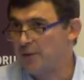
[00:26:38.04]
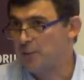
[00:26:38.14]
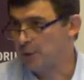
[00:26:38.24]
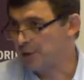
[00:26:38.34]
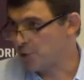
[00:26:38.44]

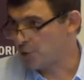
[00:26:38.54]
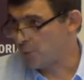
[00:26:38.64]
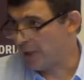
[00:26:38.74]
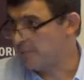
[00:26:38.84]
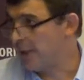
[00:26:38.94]
And I think the
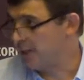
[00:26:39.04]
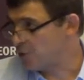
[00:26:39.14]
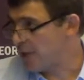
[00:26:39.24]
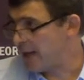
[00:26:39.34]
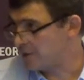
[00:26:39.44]
religious
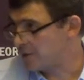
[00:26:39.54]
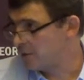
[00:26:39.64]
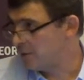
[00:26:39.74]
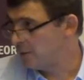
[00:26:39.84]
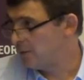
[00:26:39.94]
right managed
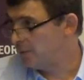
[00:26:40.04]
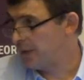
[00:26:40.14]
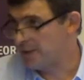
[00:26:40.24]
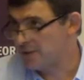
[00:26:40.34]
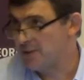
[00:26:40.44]
that.
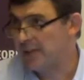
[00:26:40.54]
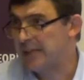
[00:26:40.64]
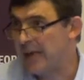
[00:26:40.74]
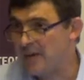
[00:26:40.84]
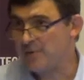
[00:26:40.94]
That
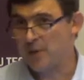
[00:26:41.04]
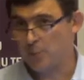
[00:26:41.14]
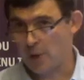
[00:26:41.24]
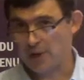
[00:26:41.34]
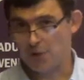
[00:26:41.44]
is, they
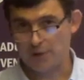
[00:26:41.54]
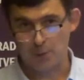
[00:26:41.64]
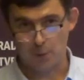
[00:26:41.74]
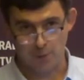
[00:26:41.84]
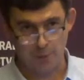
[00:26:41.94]
gave the
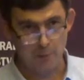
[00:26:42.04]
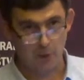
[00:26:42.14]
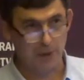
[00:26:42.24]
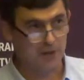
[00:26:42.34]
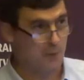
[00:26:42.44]
impression that they
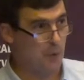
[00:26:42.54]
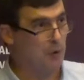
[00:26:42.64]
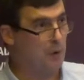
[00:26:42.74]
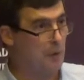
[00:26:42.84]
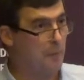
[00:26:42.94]
were the people
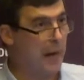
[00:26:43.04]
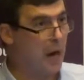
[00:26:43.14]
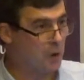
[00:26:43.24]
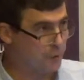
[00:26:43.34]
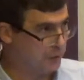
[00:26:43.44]
because they were
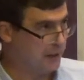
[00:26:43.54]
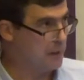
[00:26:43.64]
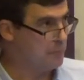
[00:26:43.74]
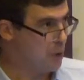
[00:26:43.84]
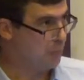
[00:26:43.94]

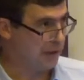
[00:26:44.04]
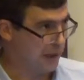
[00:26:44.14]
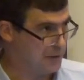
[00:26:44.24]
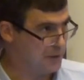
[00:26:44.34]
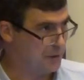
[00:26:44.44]
powerfully
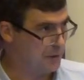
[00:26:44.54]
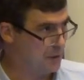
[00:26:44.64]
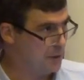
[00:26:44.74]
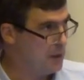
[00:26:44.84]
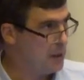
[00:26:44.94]

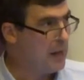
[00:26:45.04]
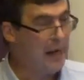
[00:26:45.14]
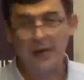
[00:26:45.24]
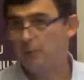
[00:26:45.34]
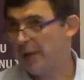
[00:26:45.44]
mobilized.
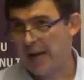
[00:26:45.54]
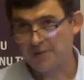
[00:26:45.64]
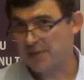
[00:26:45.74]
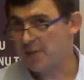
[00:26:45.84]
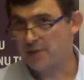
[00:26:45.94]

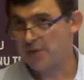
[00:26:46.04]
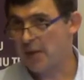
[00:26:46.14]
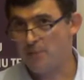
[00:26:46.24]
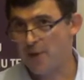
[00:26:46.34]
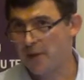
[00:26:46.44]
And we have
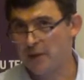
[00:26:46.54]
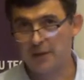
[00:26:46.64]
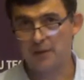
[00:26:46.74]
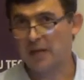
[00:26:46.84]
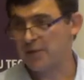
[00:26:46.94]
seen the same
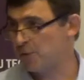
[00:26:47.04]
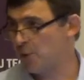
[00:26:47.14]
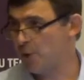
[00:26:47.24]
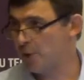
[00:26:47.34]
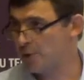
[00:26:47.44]
thing in
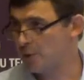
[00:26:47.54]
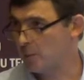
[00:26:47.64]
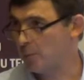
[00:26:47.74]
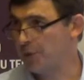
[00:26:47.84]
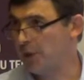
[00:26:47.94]
the last few
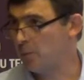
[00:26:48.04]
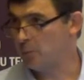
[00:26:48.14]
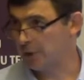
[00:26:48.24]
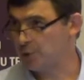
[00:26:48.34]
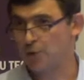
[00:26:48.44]
years
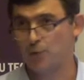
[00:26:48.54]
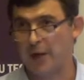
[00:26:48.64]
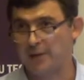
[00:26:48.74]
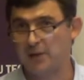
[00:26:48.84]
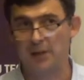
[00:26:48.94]
with the
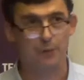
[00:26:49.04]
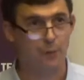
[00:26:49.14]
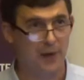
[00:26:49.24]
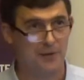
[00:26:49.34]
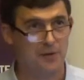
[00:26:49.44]
religious
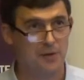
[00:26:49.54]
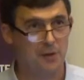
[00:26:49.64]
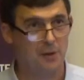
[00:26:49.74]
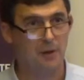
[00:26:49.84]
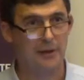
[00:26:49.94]
right in
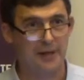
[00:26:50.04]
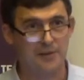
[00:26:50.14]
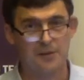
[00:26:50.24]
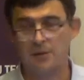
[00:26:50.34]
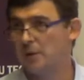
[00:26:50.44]
France
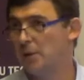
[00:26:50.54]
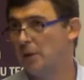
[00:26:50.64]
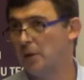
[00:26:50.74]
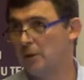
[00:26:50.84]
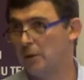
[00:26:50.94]

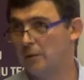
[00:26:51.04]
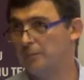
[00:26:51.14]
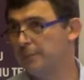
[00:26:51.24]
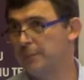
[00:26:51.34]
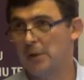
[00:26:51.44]
against
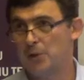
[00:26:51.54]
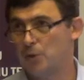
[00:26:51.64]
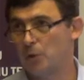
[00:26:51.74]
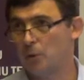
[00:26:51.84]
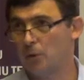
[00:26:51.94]

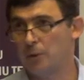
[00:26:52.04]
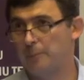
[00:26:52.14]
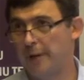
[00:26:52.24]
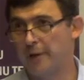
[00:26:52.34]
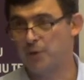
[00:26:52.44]

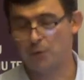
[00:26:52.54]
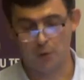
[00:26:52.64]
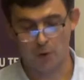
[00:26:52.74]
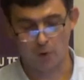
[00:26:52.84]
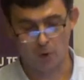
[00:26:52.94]
so-called
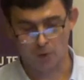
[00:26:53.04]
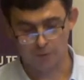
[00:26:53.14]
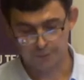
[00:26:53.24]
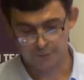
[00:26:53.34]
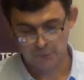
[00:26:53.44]
marriage
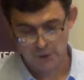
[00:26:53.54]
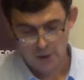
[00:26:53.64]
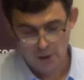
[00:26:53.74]
for all.